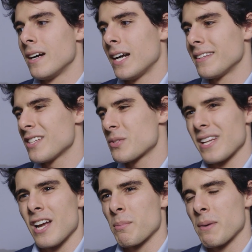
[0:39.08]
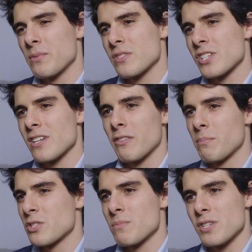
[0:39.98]
I didn't really like my position after
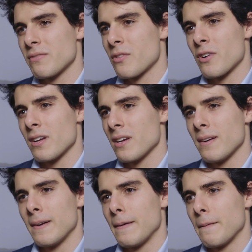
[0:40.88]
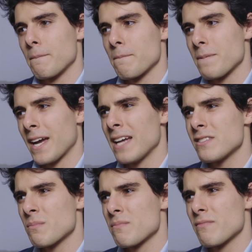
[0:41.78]
Bishop G4. Uh, I had
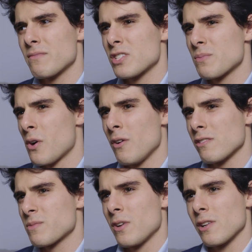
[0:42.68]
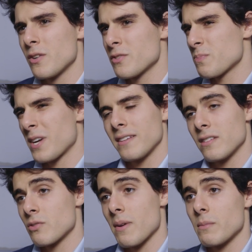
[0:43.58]
some small small notes, but I
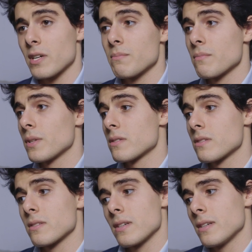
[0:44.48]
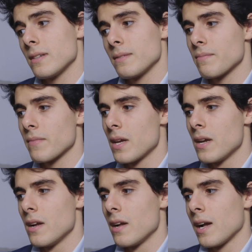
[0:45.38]
didn't remember them. But uh,
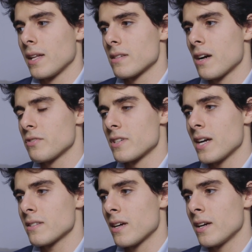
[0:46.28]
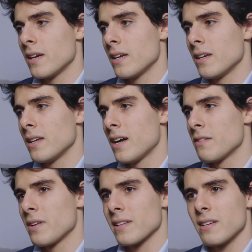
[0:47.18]
and after that I I
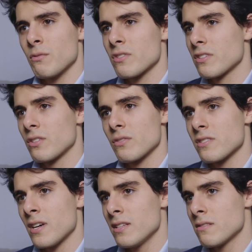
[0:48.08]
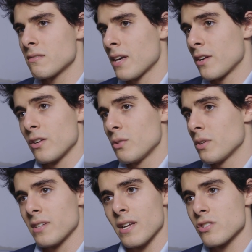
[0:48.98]
felt he was on the good side. I don't know
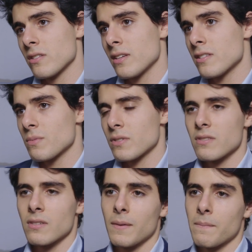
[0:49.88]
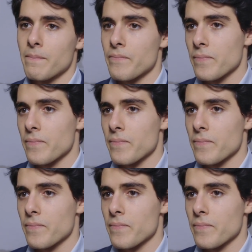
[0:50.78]
what the engine thinks, but well, the, uh, the,